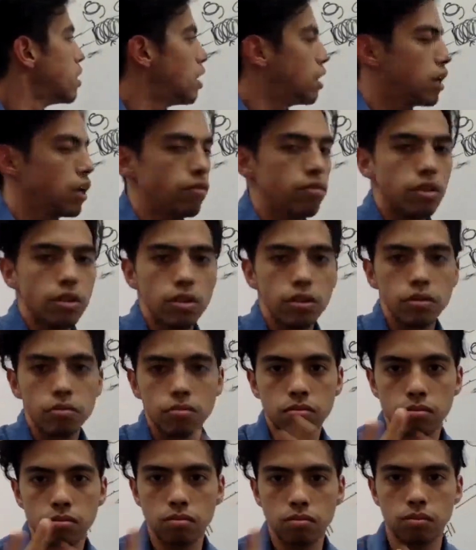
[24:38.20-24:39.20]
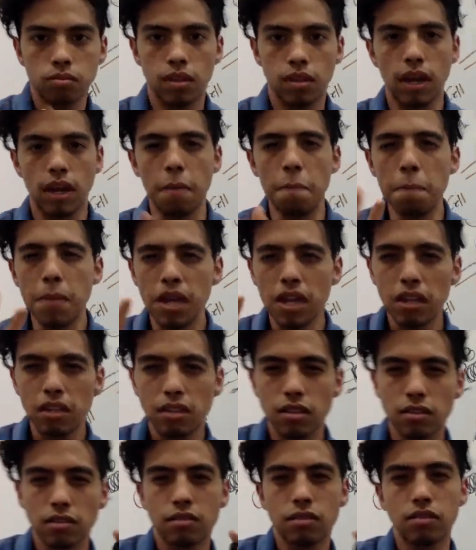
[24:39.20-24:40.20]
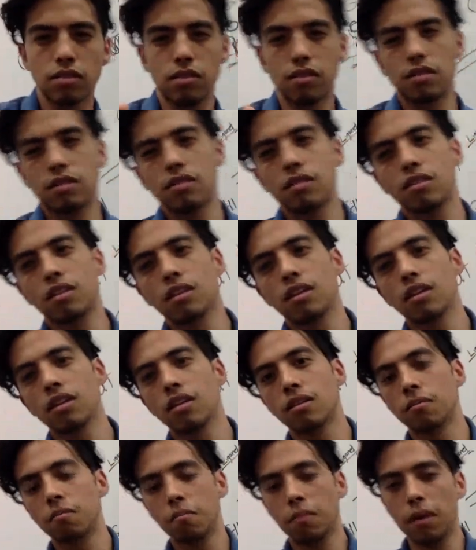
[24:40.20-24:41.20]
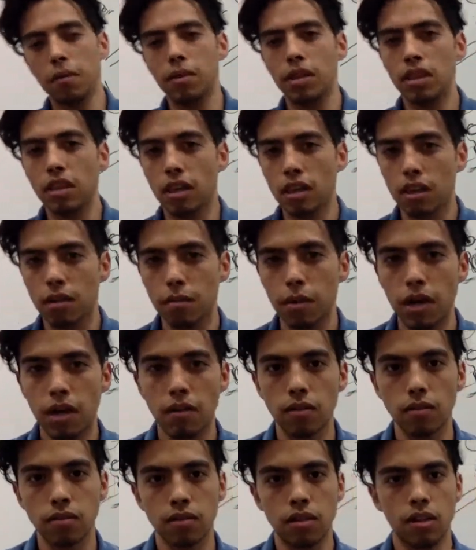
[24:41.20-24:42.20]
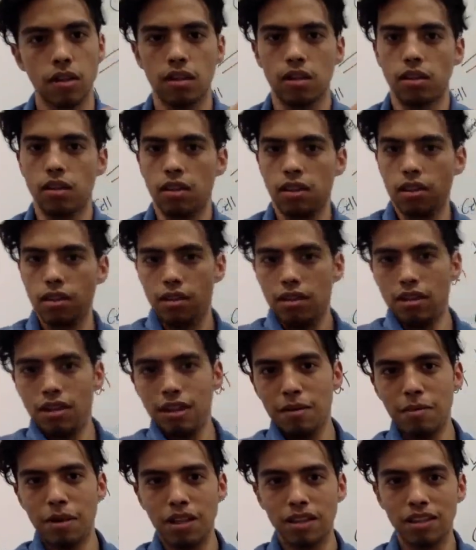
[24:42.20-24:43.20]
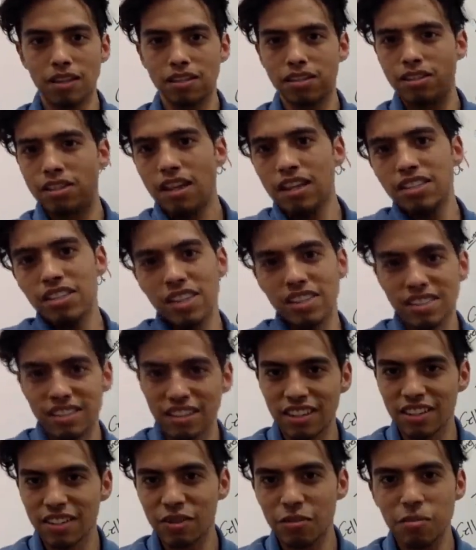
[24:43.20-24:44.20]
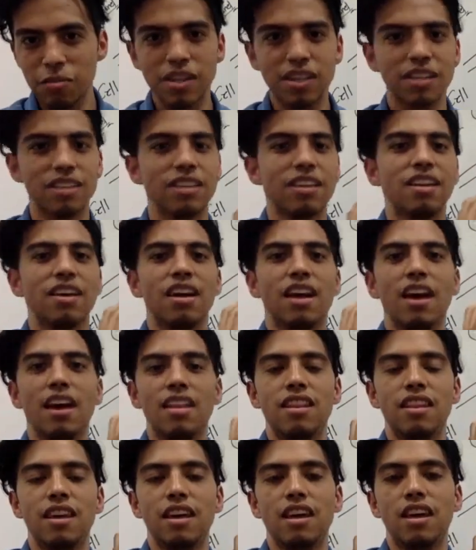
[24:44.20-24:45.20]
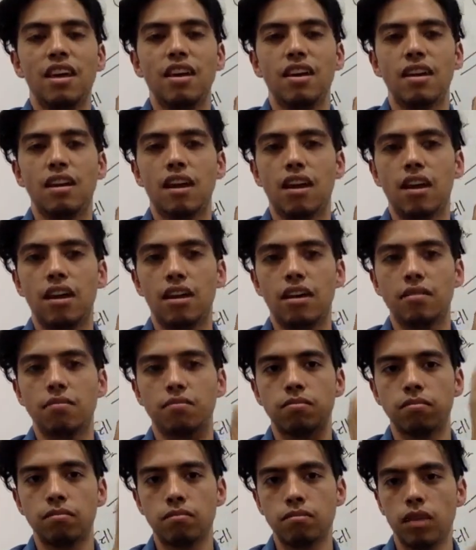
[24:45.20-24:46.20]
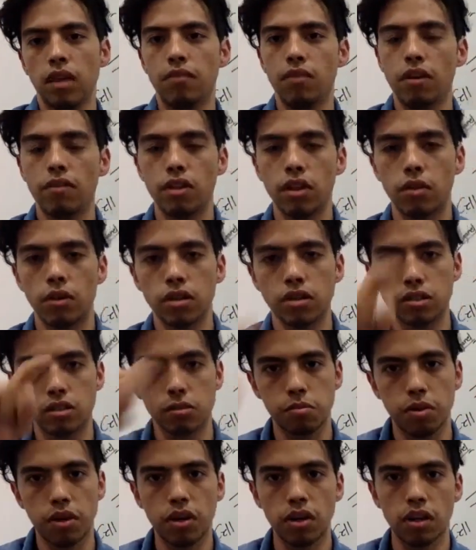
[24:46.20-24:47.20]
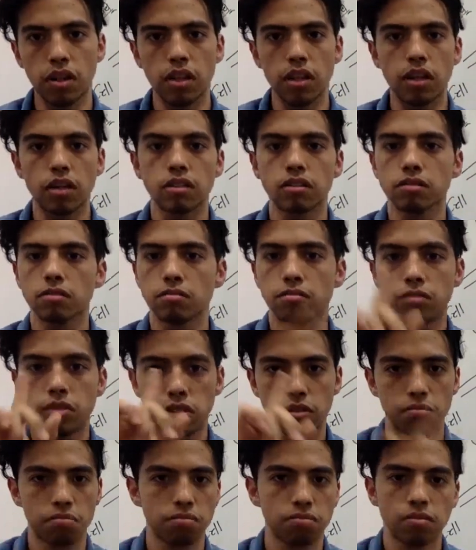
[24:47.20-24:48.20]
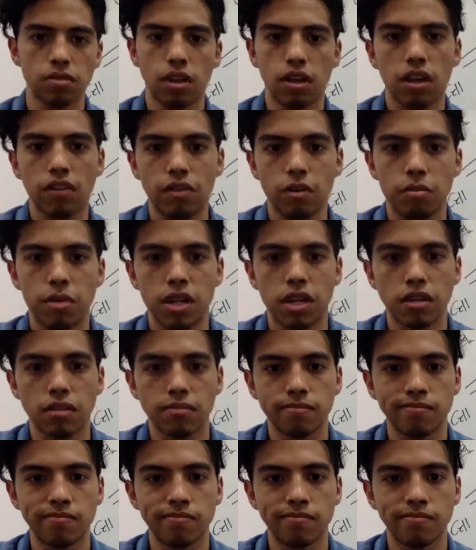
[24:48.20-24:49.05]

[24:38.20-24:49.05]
I'll give you like a minute to maybe think about this, digest it a little bit, and then if you have any questions, put it on there. I'll give you a minute.